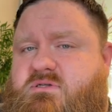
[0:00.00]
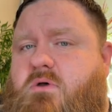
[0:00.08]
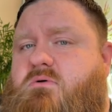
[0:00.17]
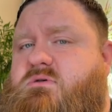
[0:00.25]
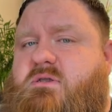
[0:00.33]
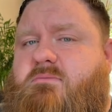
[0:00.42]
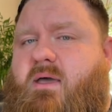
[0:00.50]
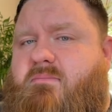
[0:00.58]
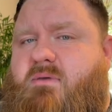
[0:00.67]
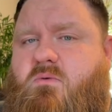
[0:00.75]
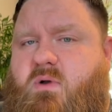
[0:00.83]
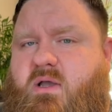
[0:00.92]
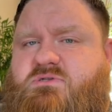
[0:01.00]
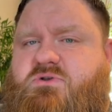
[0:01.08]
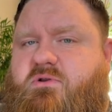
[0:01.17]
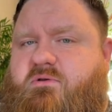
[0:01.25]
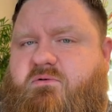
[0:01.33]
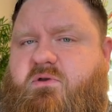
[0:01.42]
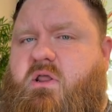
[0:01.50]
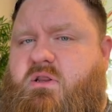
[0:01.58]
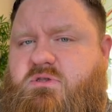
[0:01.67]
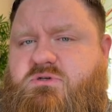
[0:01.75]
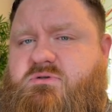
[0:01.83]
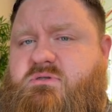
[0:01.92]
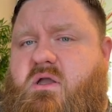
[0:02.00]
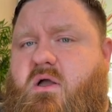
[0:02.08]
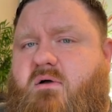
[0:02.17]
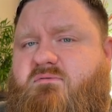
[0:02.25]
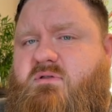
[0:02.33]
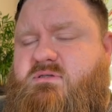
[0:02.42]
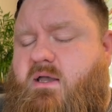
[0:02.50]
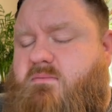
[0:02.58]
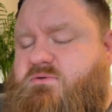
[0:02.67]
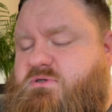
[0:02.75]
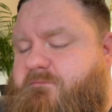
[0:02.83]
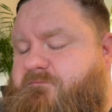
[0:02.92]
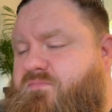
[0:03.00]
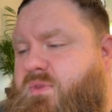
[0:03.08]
hosted by Midwestern if you're going to choose the conference option.